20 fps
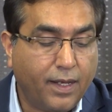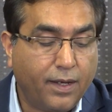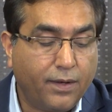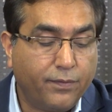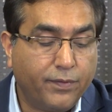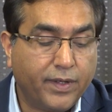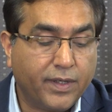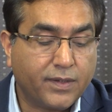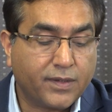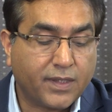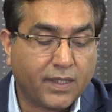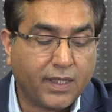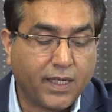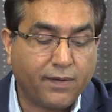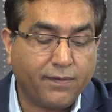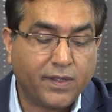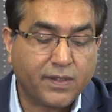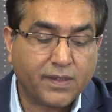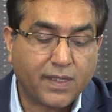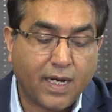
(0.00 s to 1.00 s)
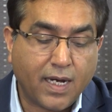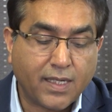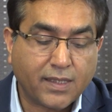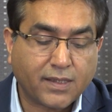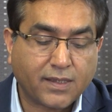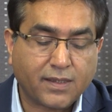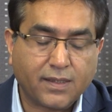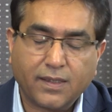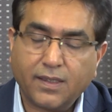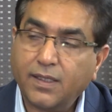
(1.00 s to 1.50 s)
where Sangha was
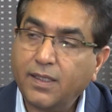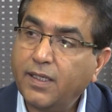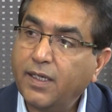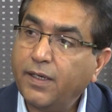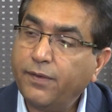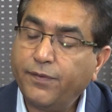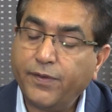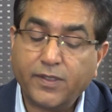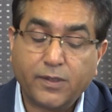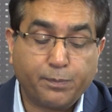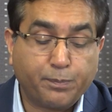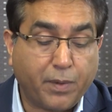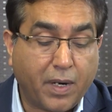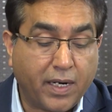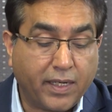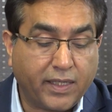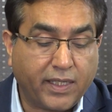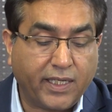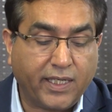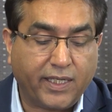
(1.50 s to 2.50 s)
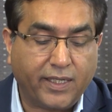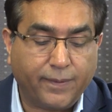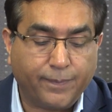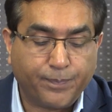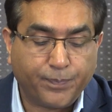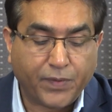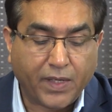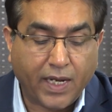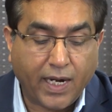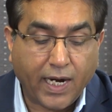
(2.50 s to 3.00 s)
asked if his party
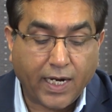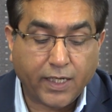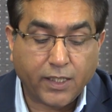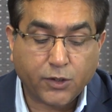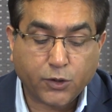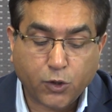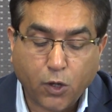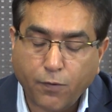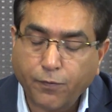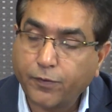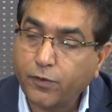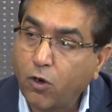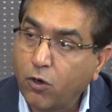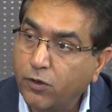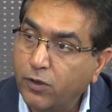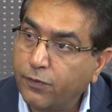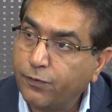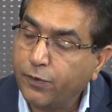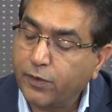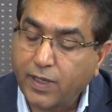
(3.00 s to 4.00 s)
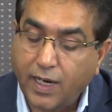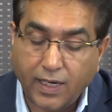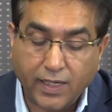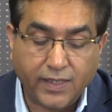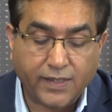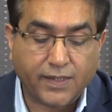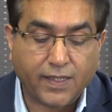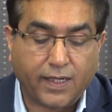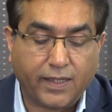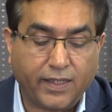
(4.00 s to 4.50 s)
had a soft corner for
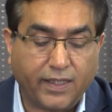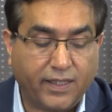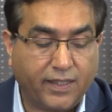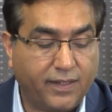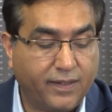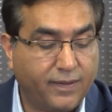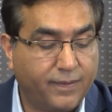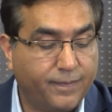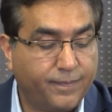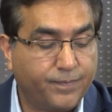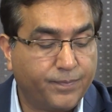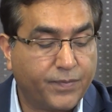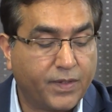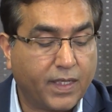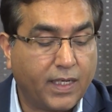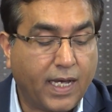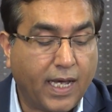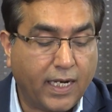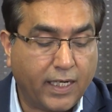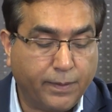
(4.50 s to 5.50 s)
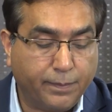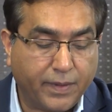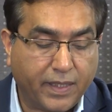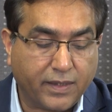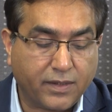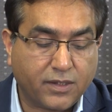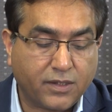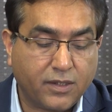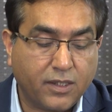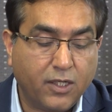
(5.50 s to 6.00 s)
Khalistani
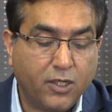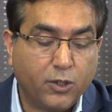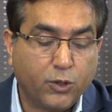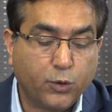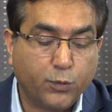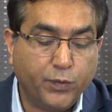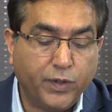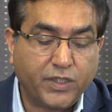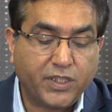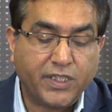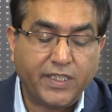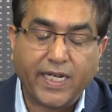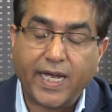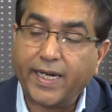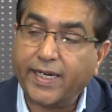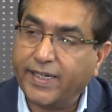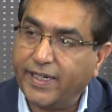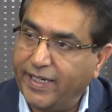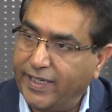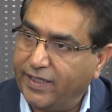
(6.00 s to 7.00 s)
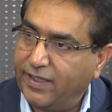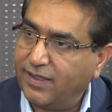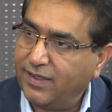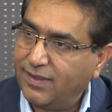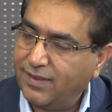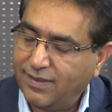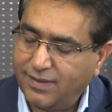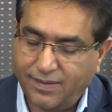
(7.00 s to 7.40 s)
elements, to which he agreed,